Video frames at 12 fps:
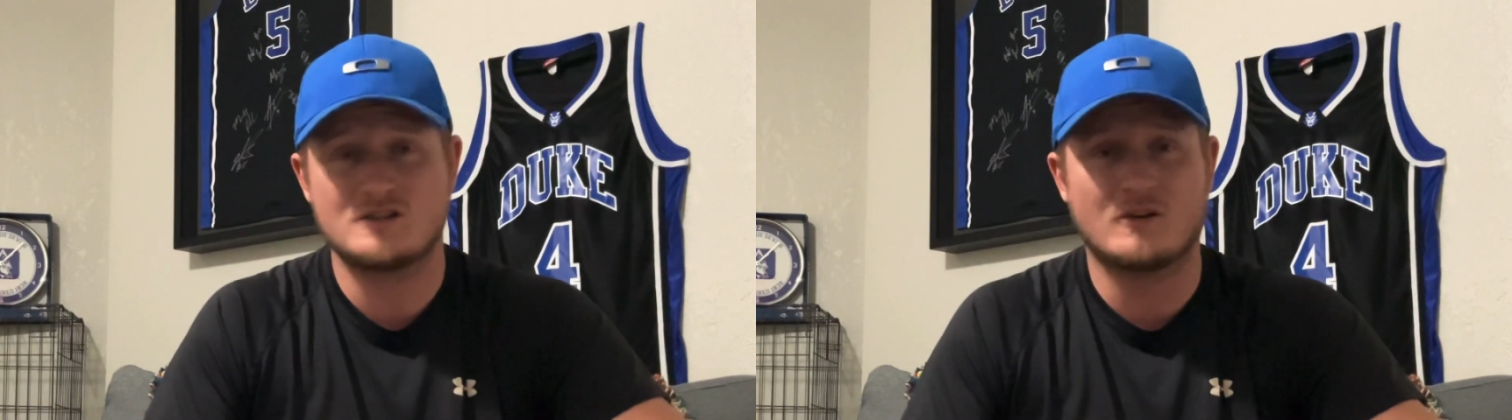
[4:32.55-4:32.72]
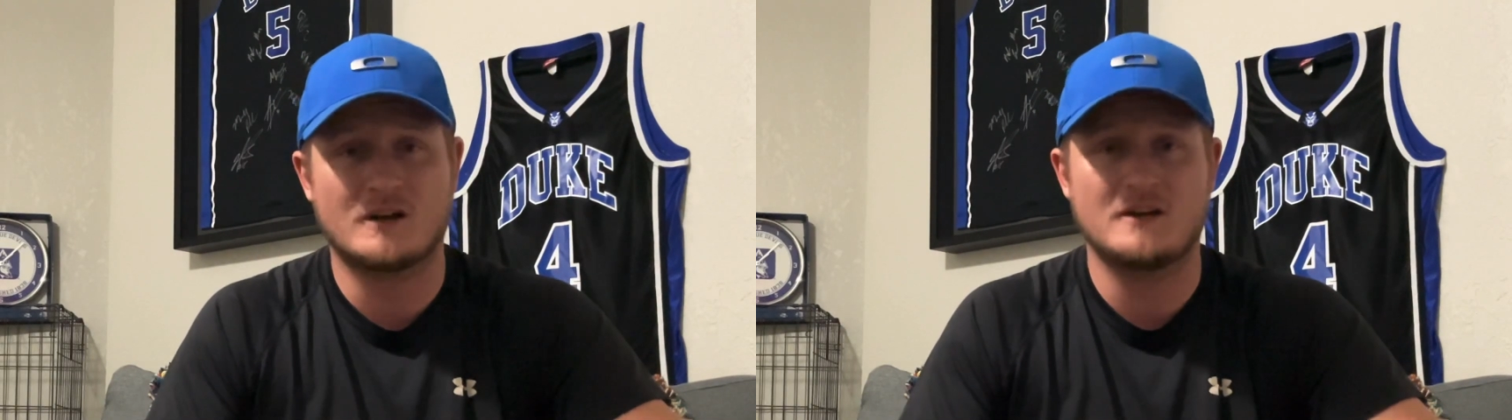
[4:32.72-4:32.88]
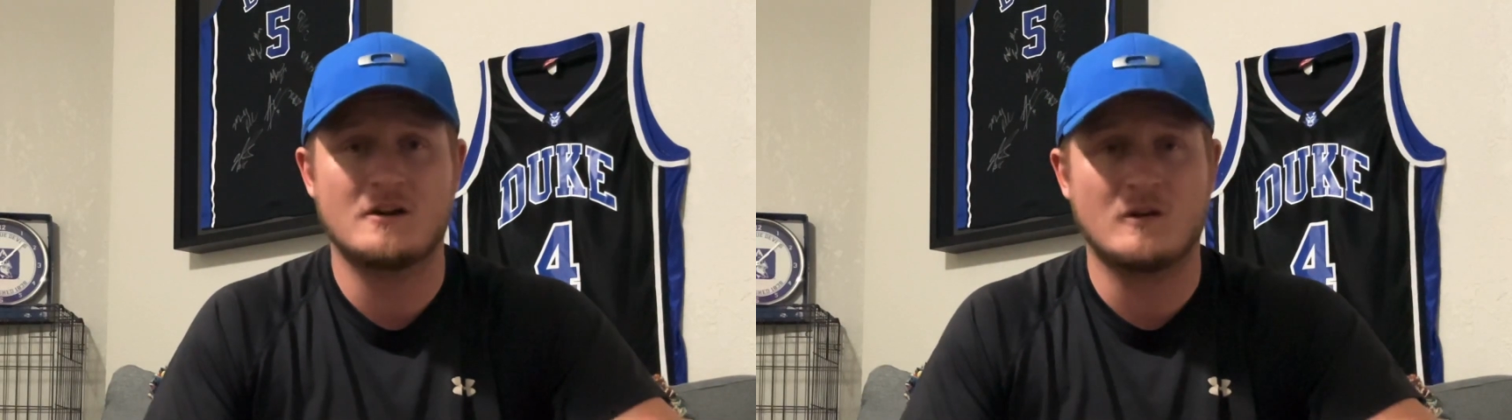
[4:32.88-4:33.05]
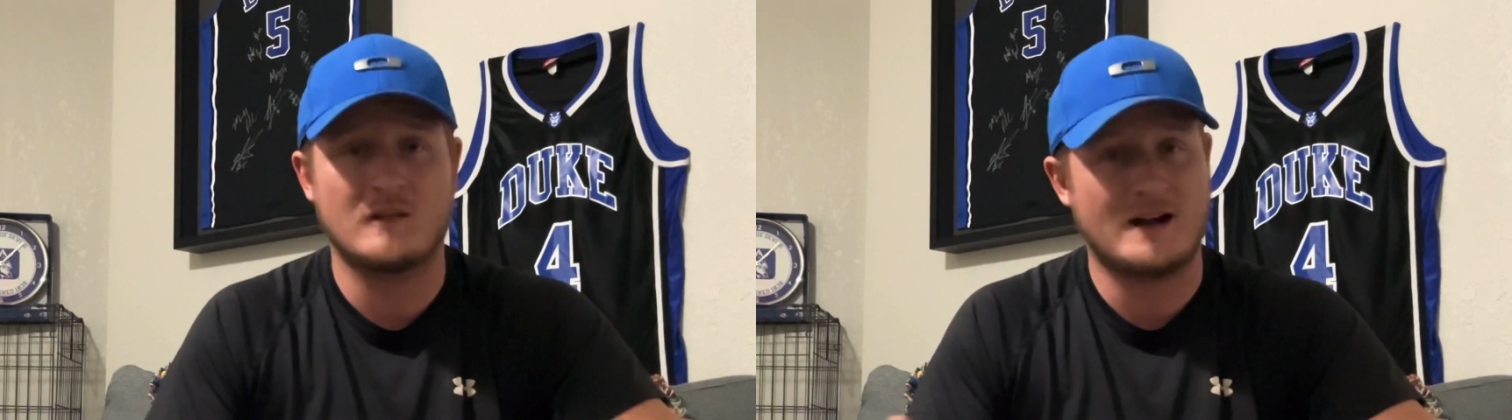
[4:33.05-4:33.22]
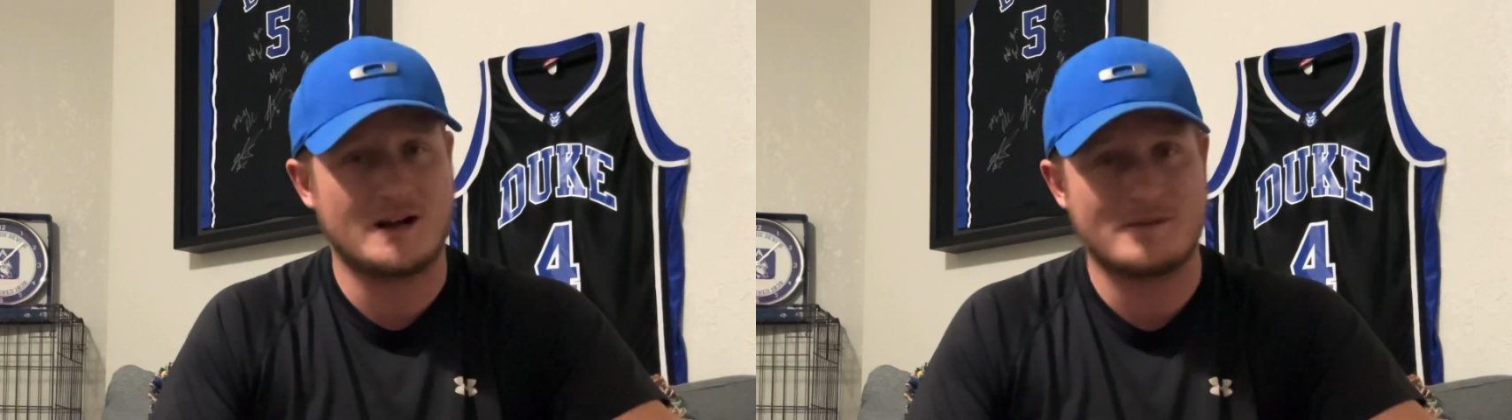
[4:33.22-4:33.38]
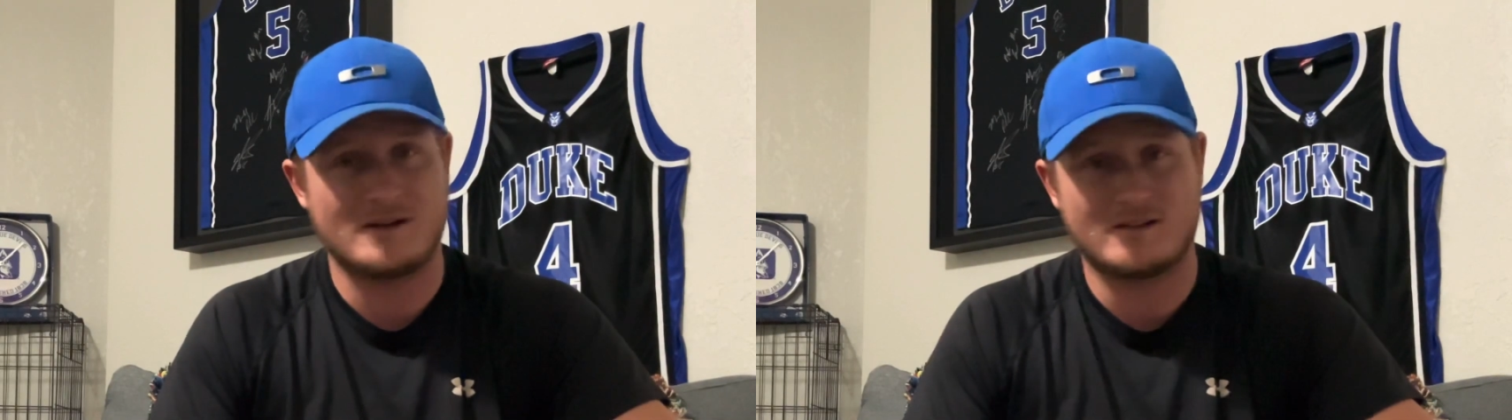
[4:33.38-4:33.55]
You already know a
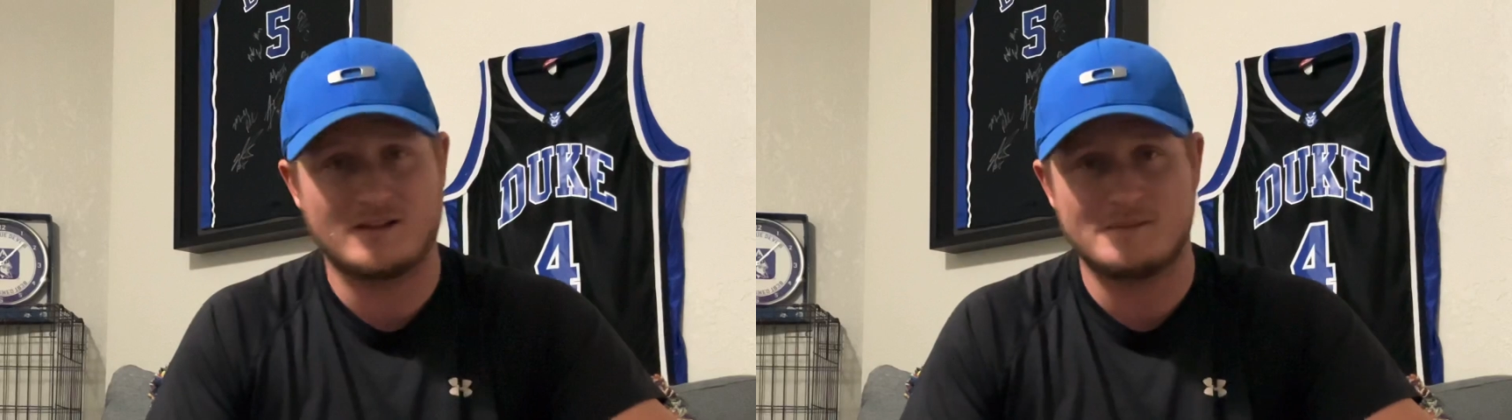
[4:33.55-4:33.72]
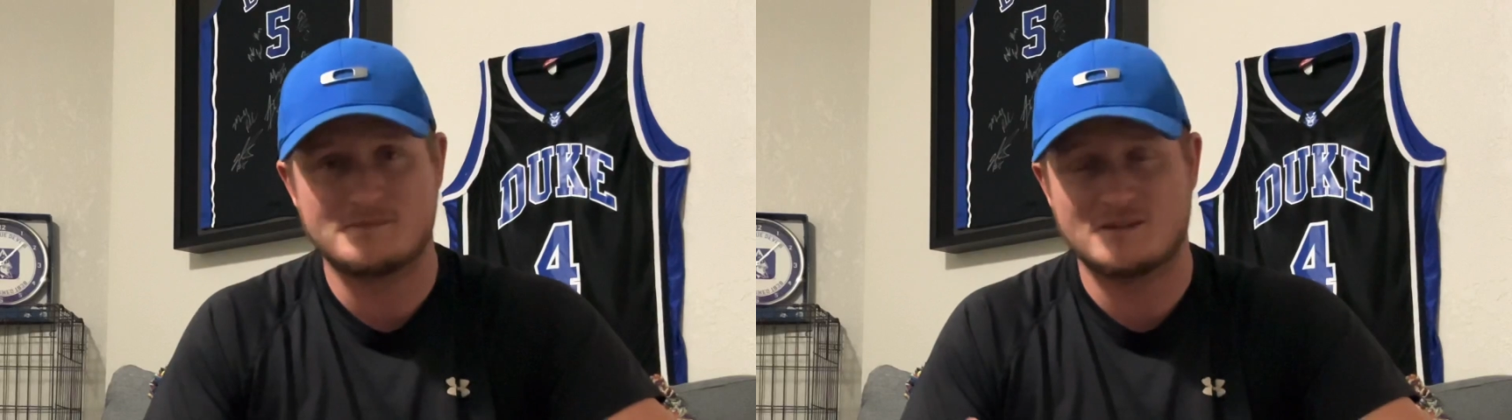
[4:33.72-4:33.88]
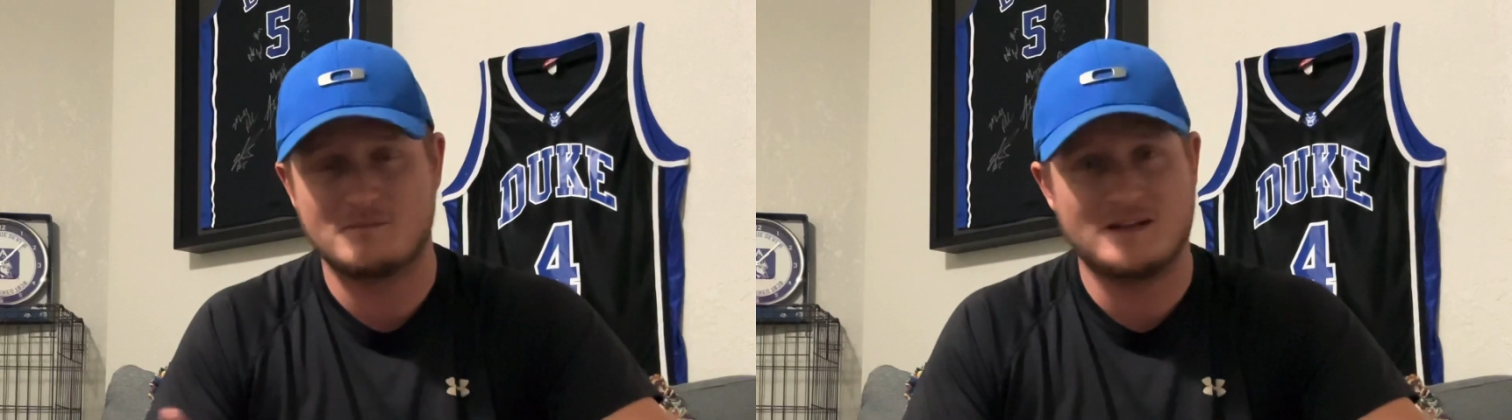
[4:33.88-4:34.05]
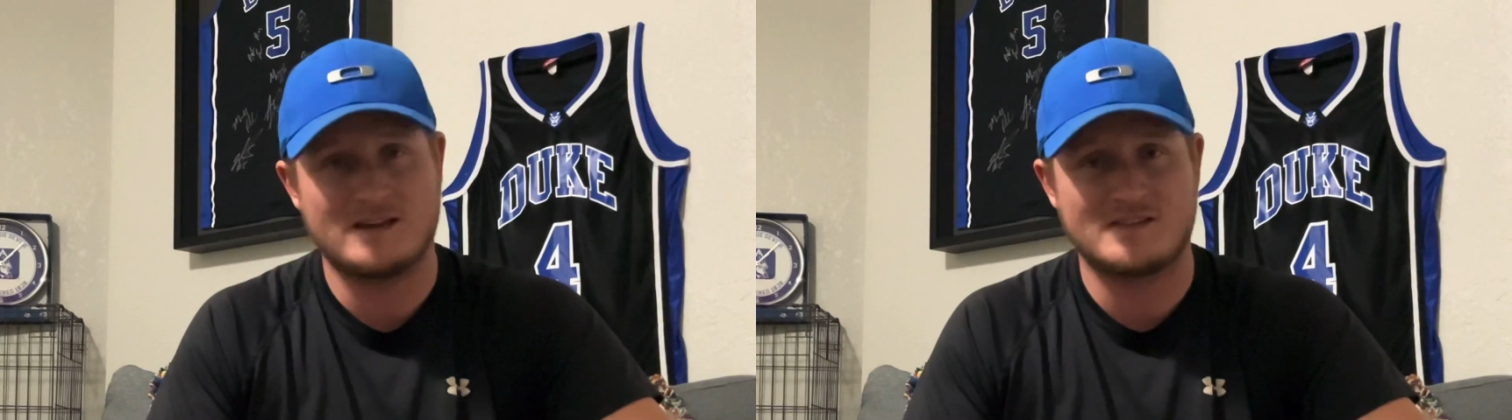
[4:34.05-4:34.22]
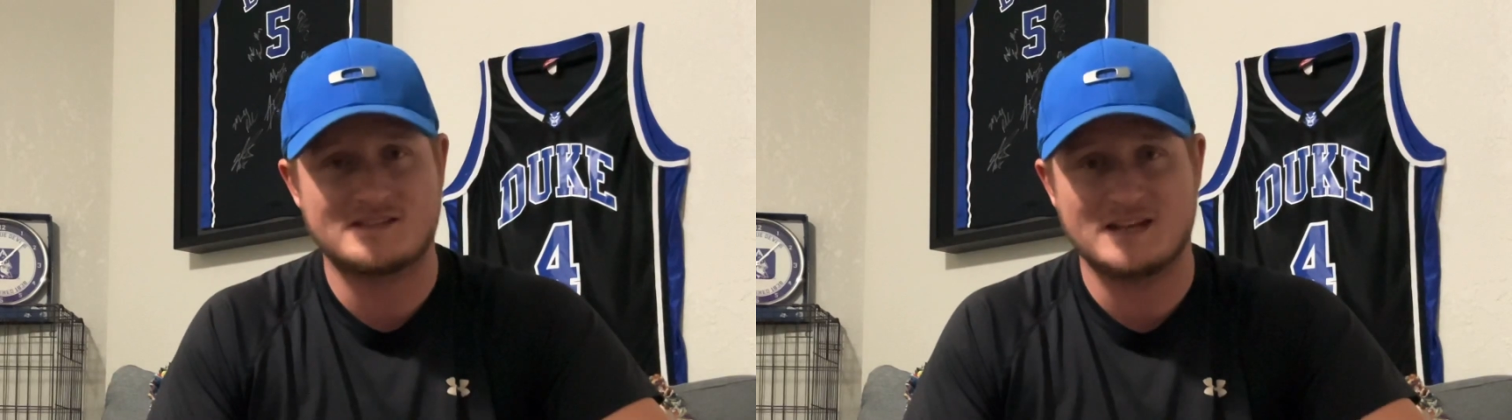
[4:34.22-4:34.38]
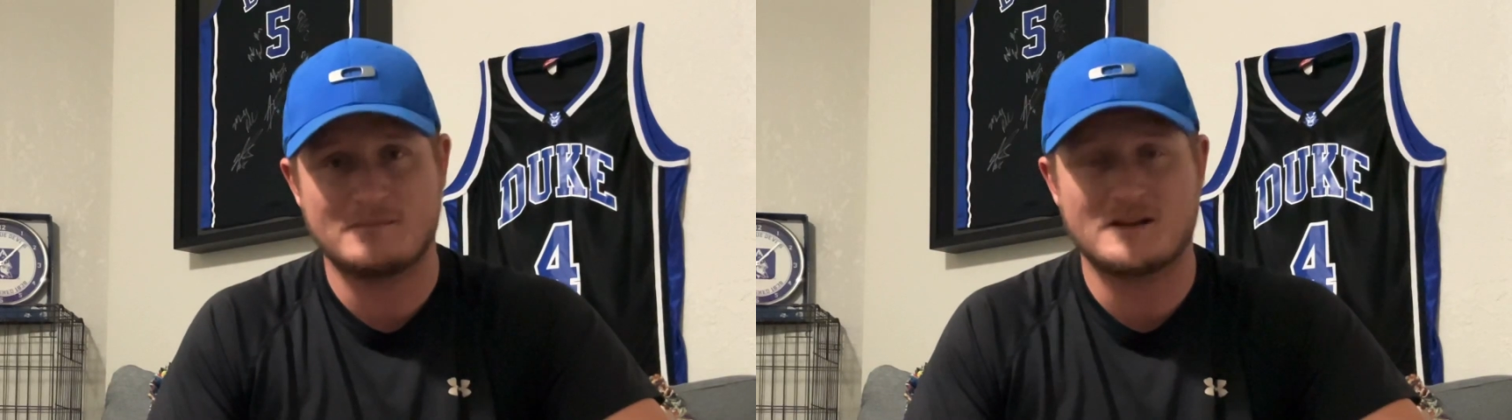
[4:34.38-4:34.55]
lot about Clemson being in the
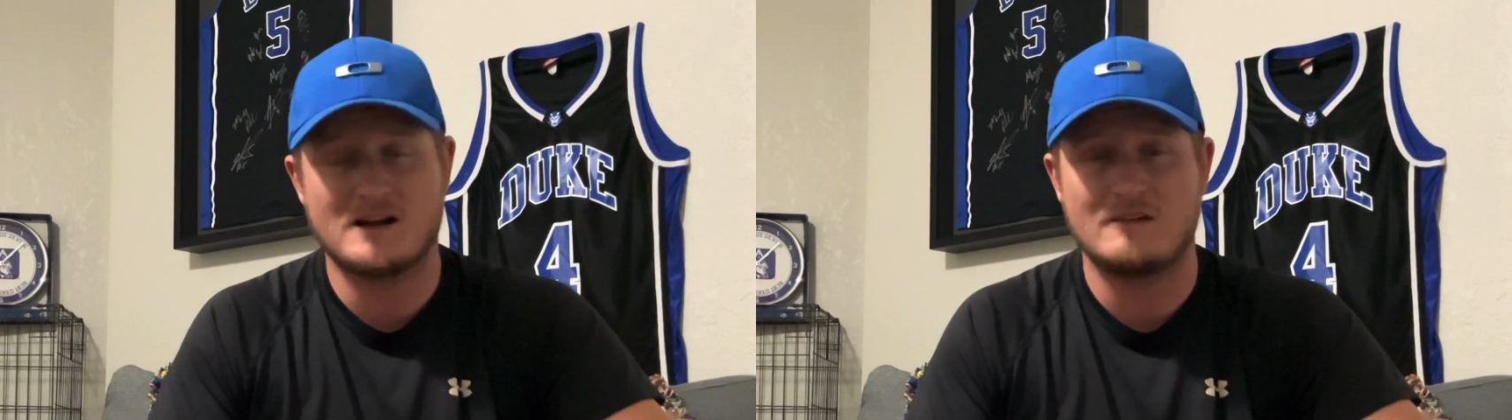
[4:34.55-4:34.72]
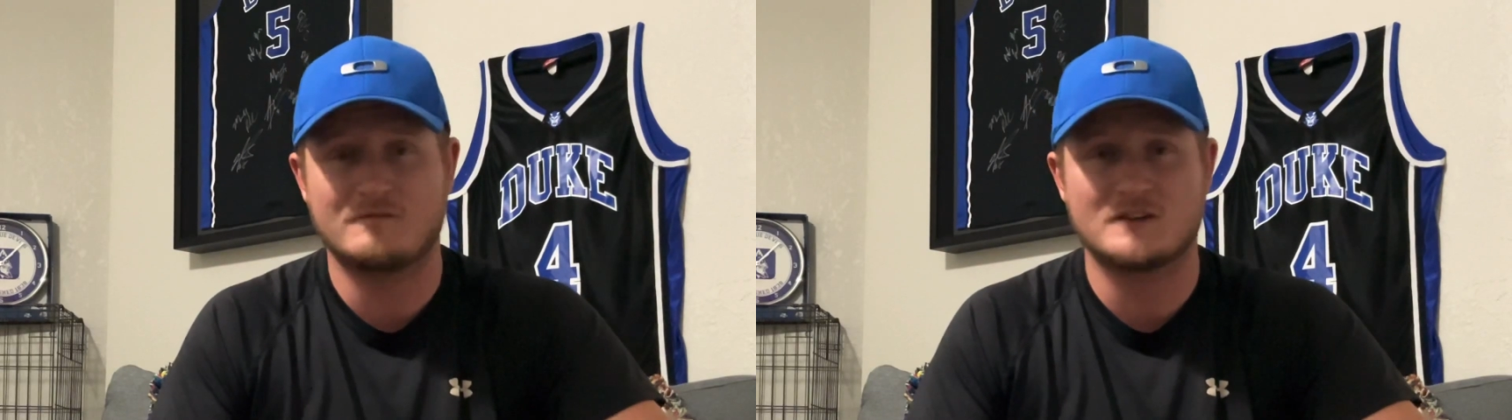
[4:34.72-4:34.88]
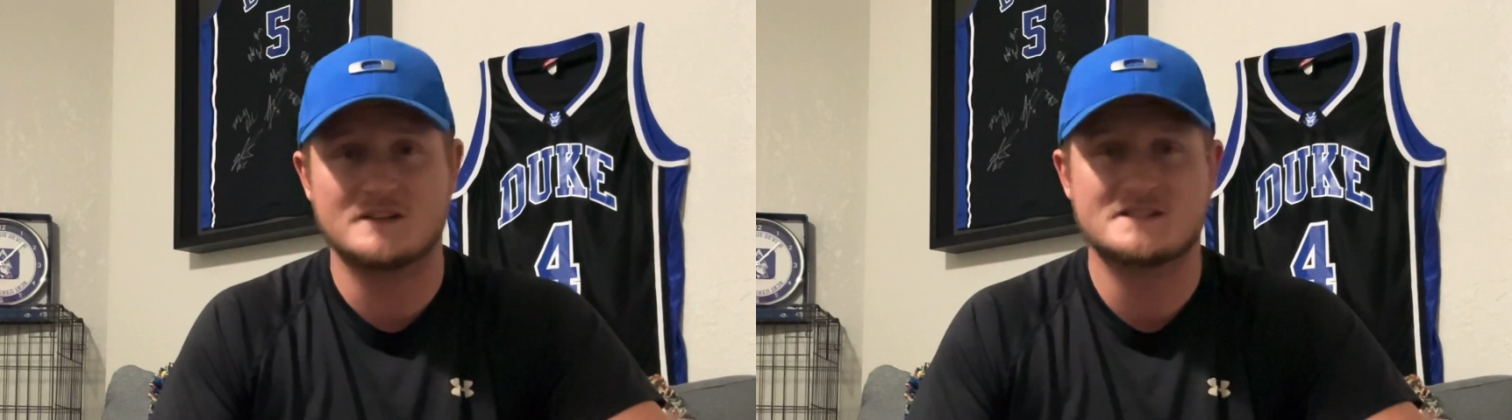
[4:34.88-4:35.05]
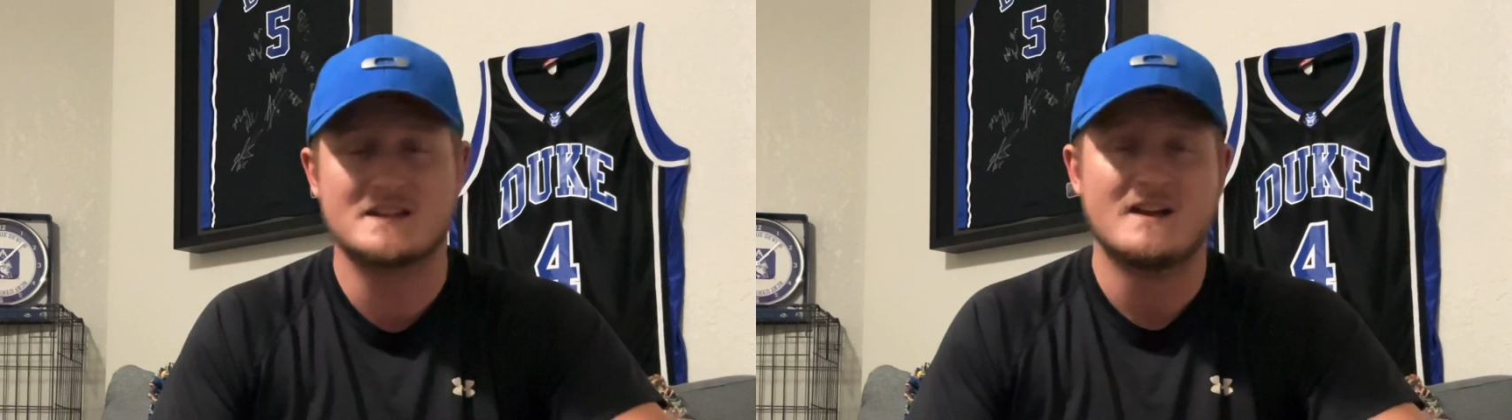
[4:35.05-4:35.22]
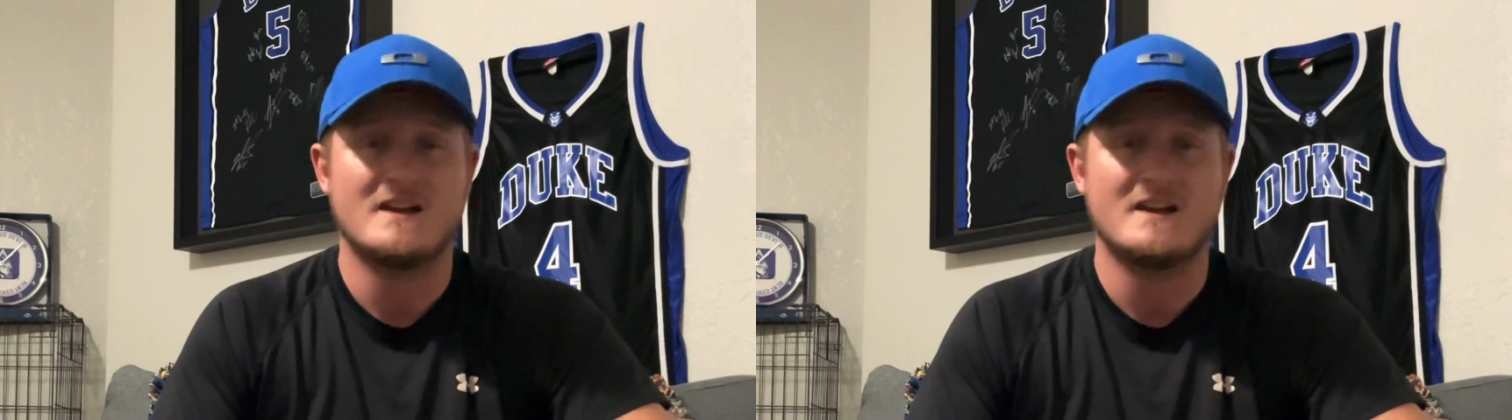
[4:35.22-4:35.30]
same conference.